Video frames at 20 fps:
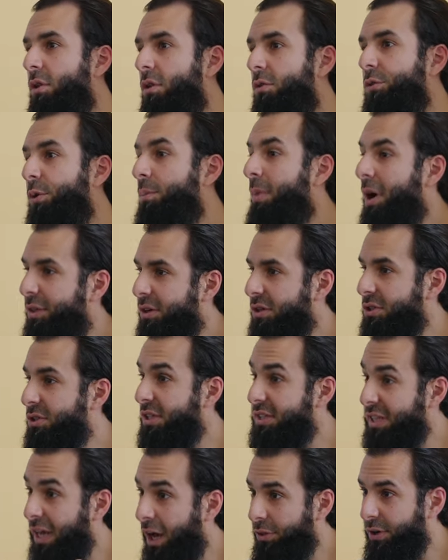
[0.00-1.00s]
for mothers
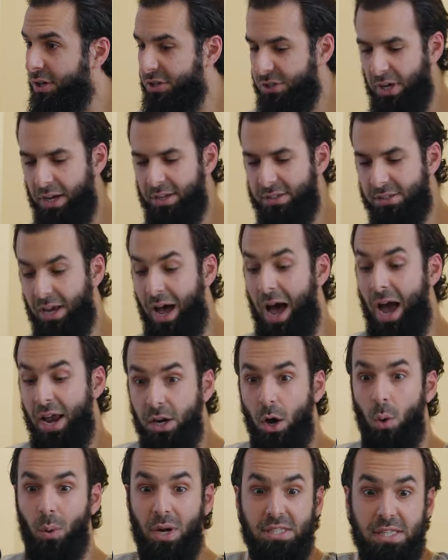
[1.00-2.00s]
to tell their sons, I
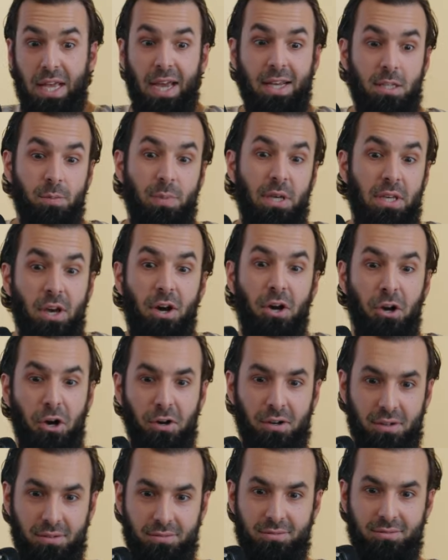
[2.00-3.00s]
know what it's like to be a young
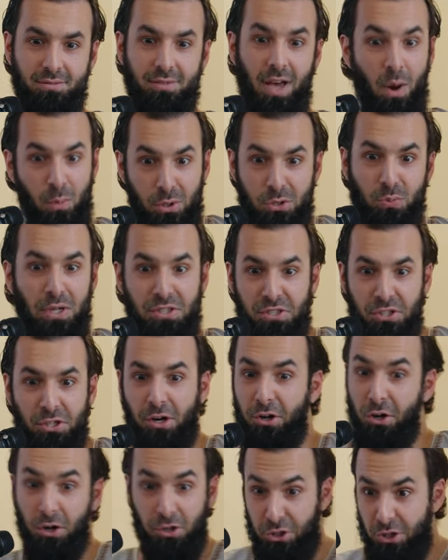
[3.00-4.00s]
girl. I was once a
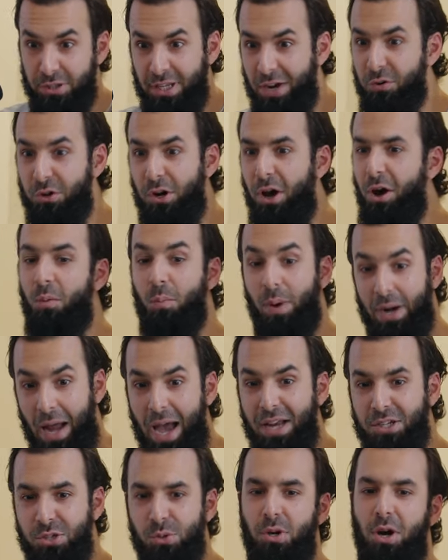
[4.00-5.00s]
young girl. You'll never know, but
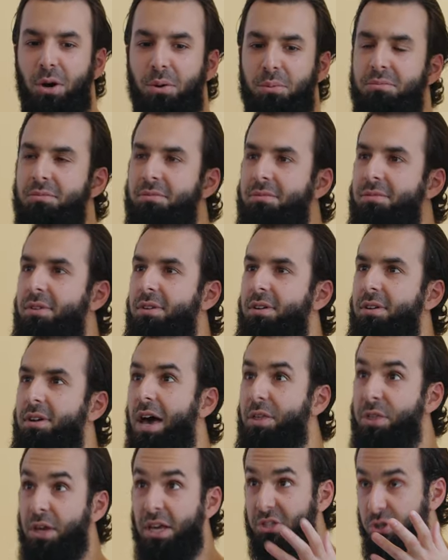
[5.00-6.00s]
I do know.
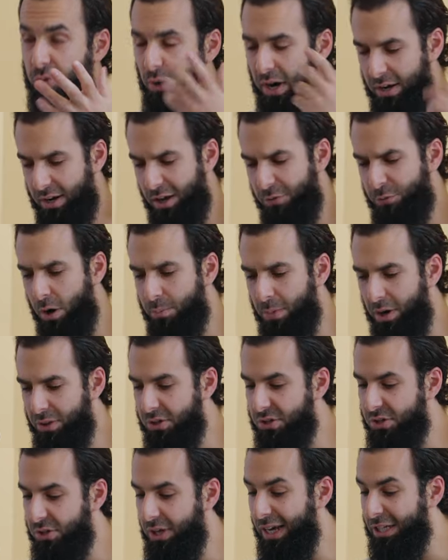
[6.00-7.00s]
I think it's great if our
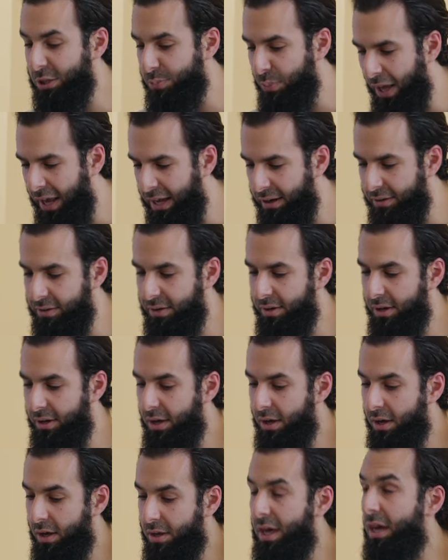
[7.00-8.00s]
mothers explain
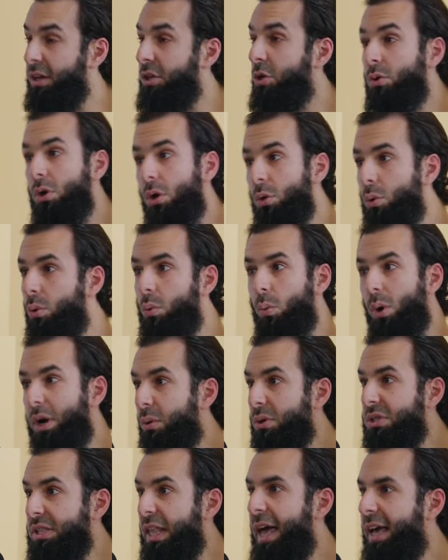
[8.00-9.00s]
that you knew what it
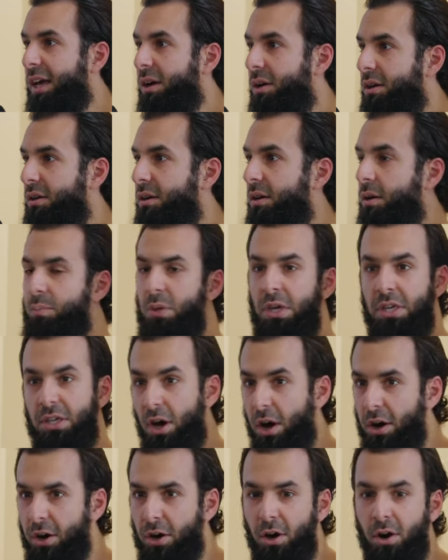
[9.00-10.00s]
was like being
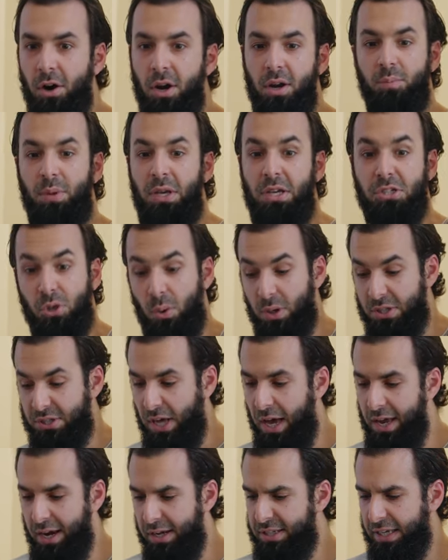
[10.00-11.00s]
younger and being so
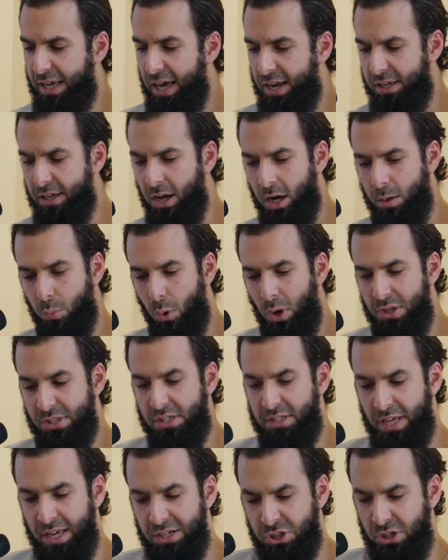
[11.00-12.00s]
excited to get a young boy's
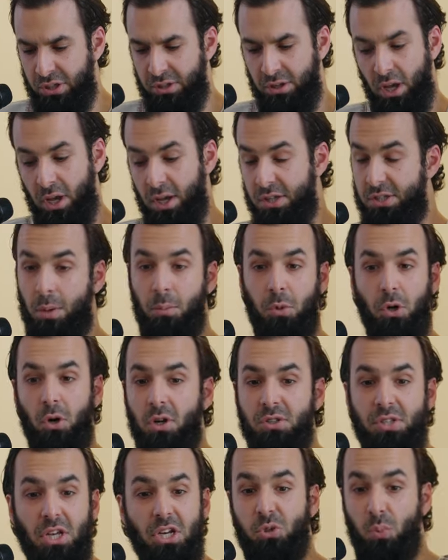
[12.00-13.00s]
attention. Some
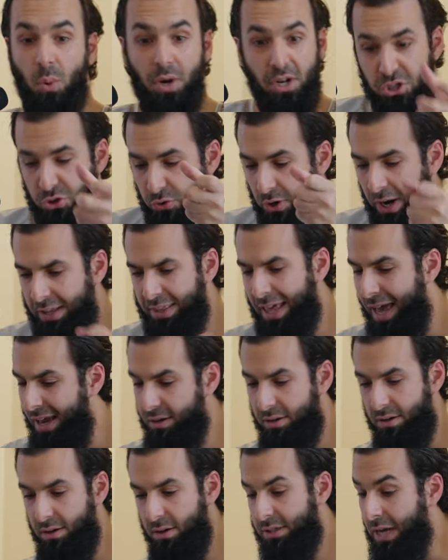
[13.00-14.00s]
girls, they just want to drain
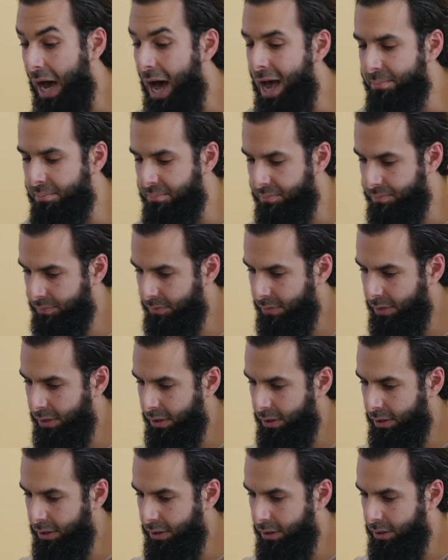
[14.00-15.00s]
that time.
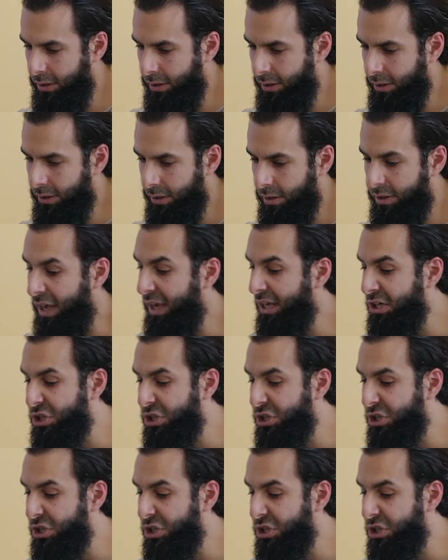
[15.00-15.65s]
They